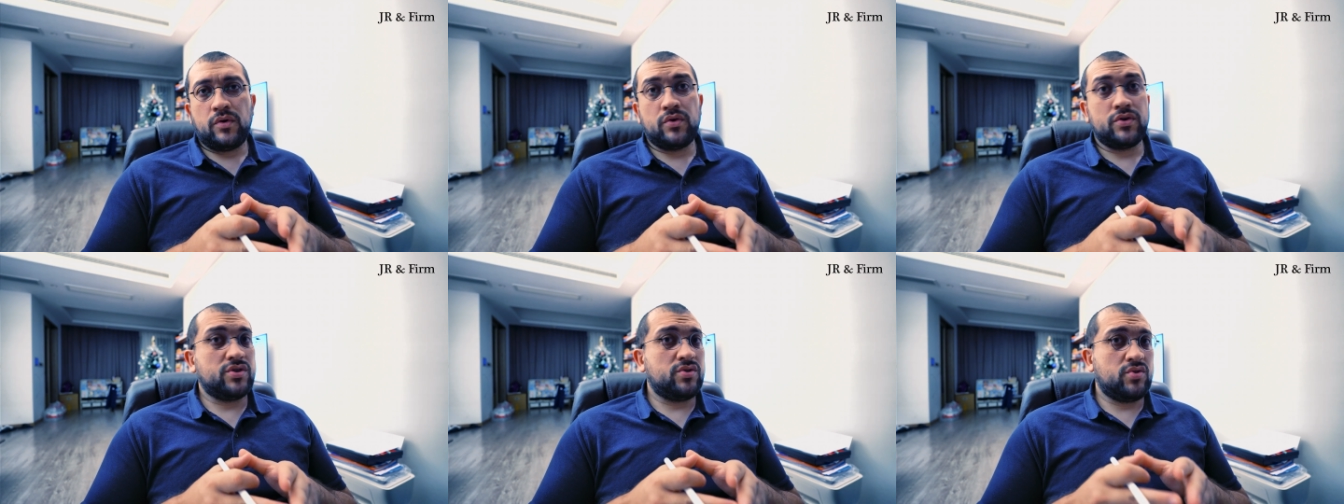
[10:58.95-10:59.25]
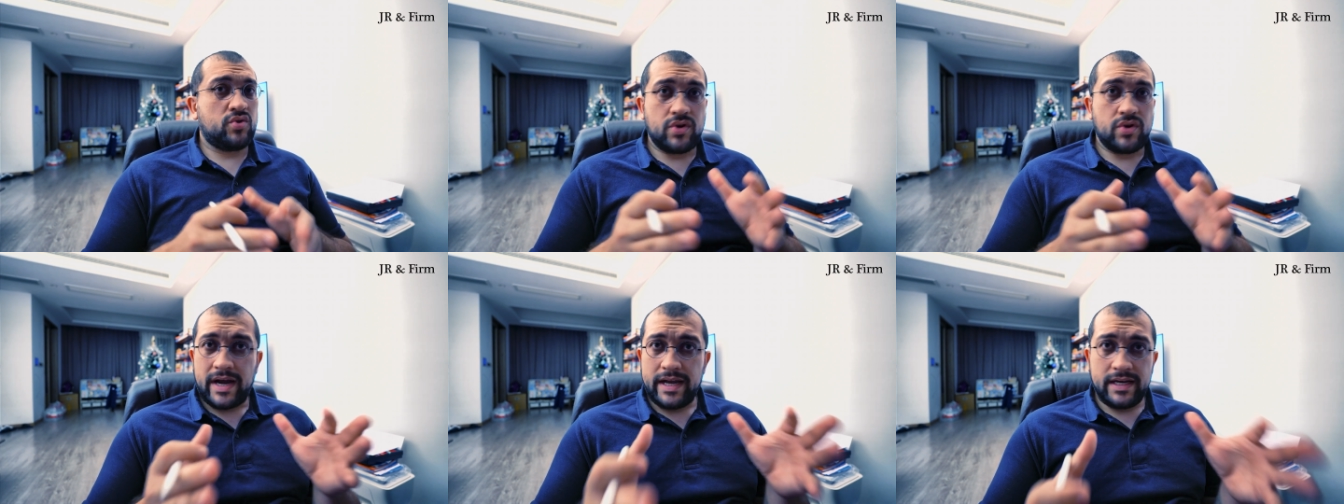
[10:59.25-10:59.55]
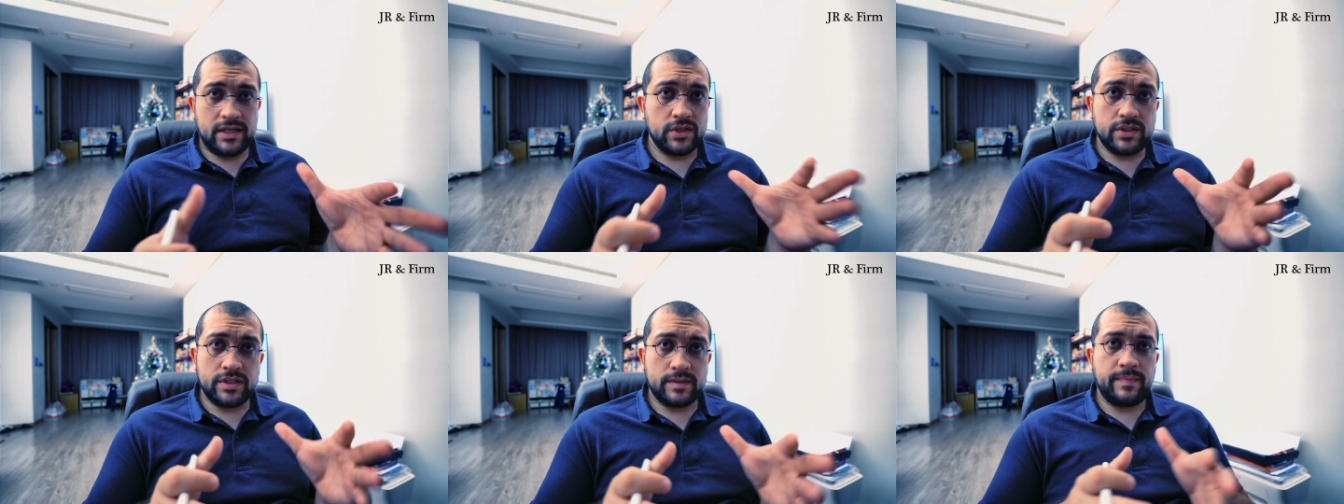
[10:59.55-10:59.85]
or try
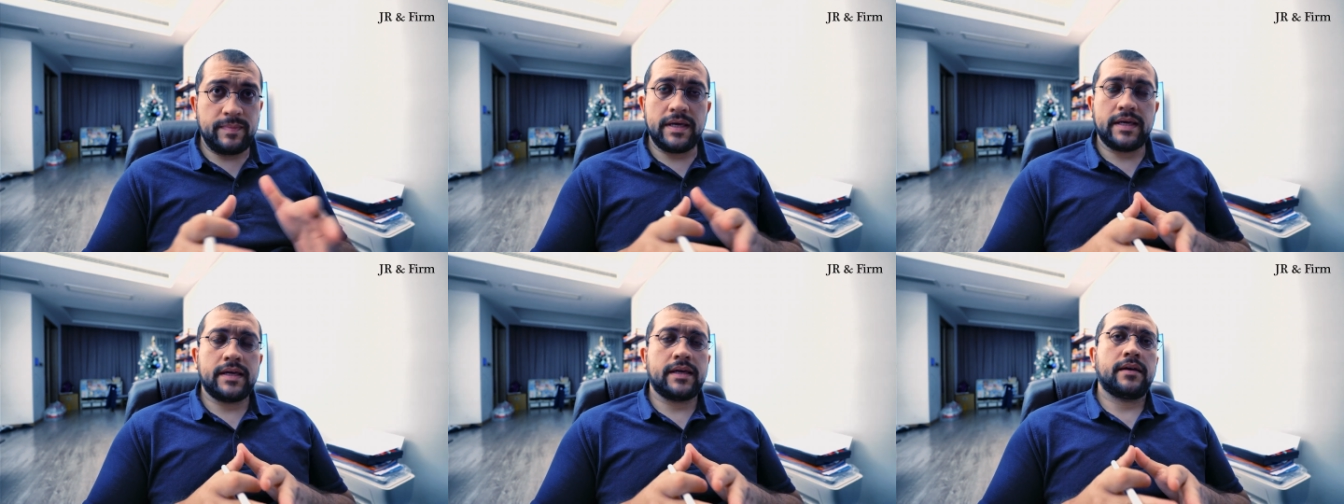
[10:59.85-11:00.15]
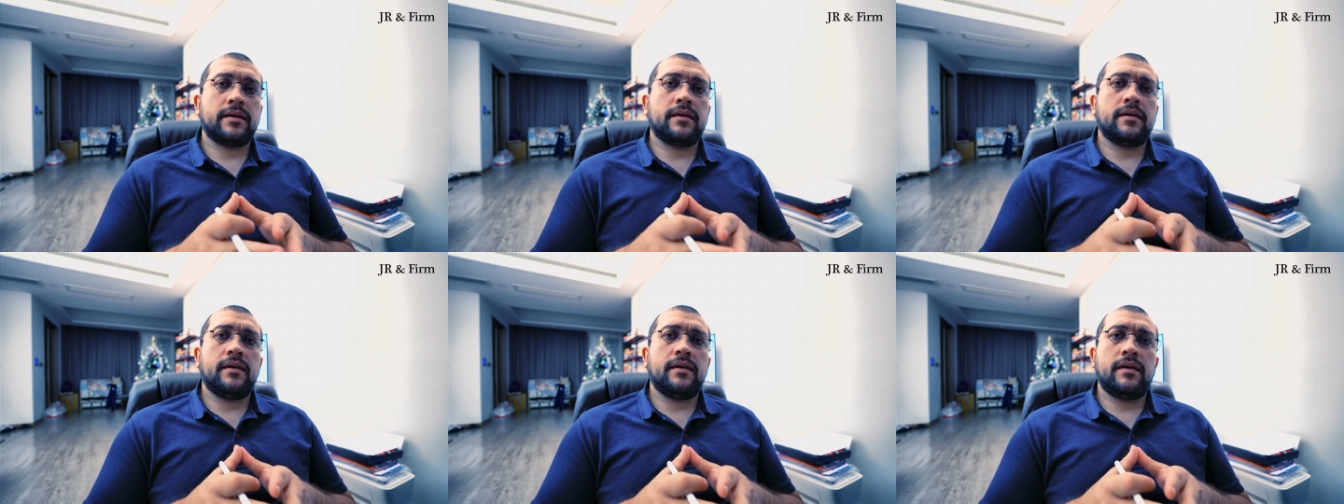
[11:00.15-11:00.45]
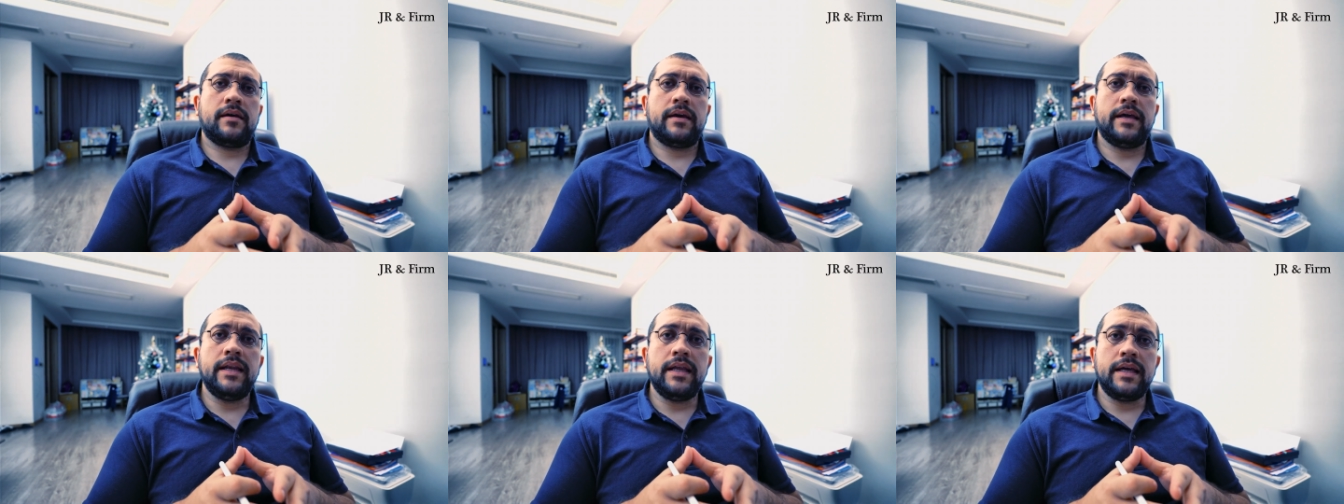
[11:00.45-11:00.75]
to speak
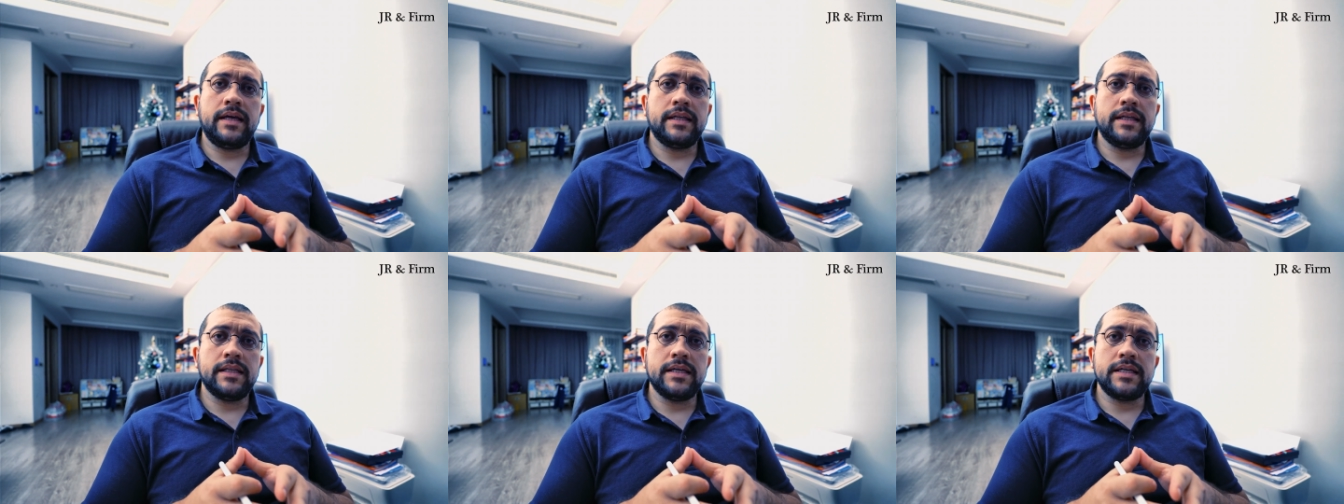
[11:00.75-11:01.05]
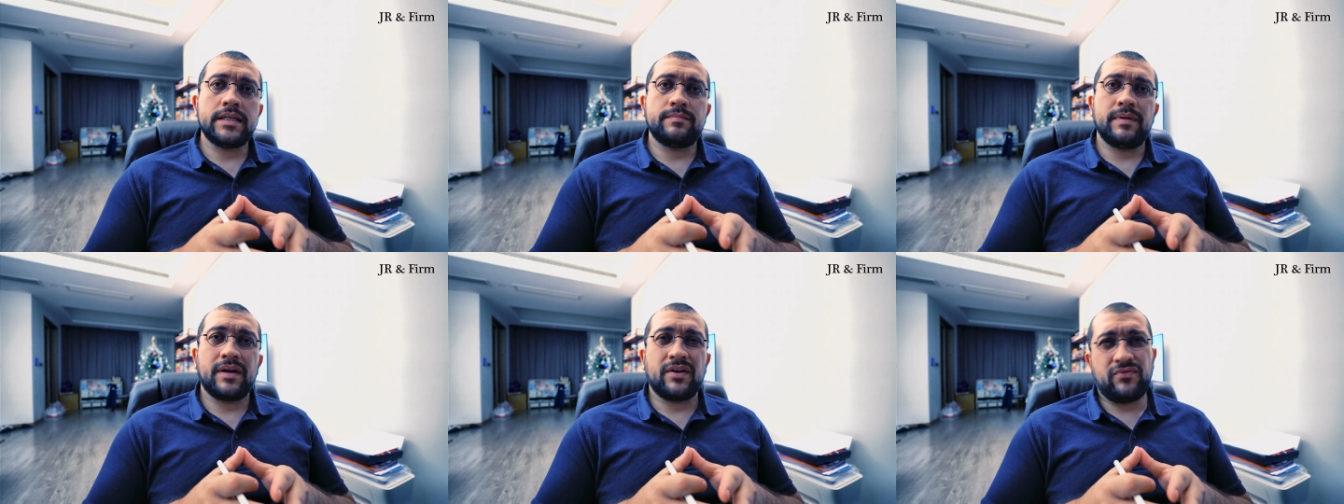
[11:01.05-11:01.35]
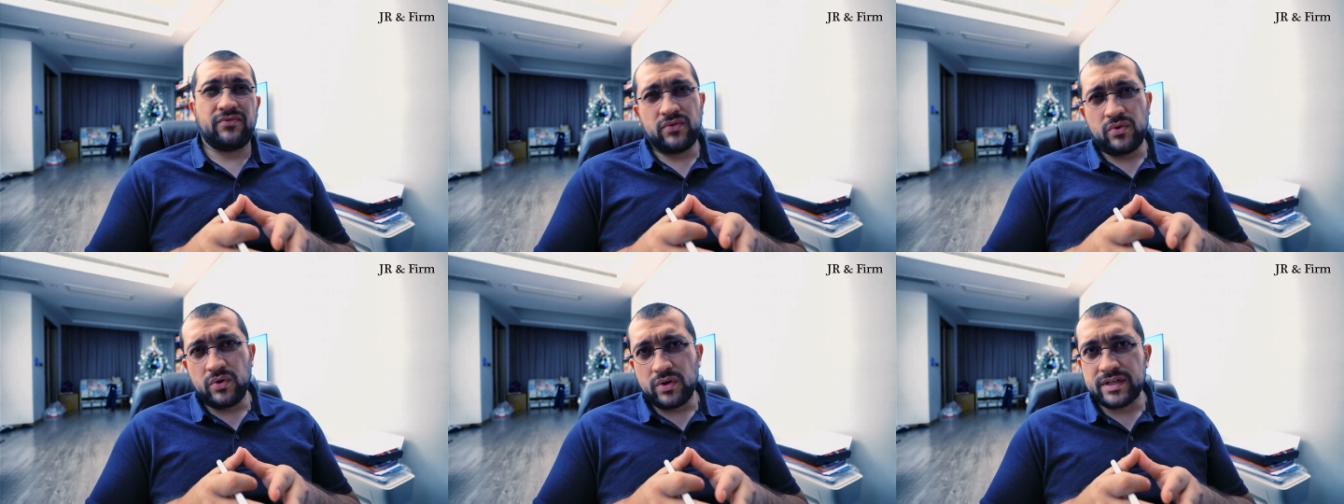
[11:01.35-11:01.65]
in English, but
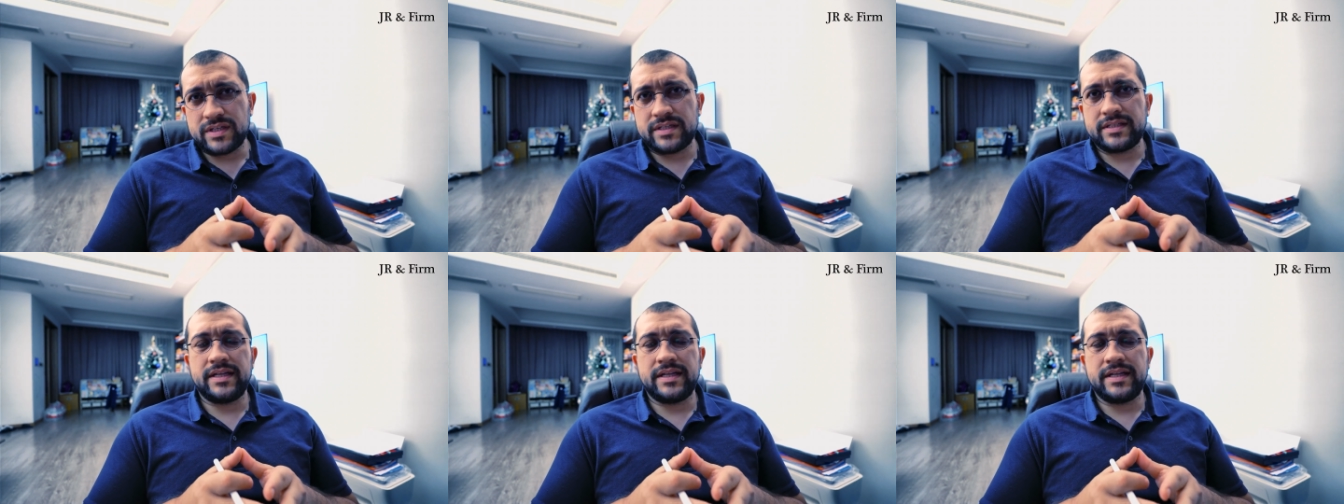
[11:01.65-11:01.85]
of course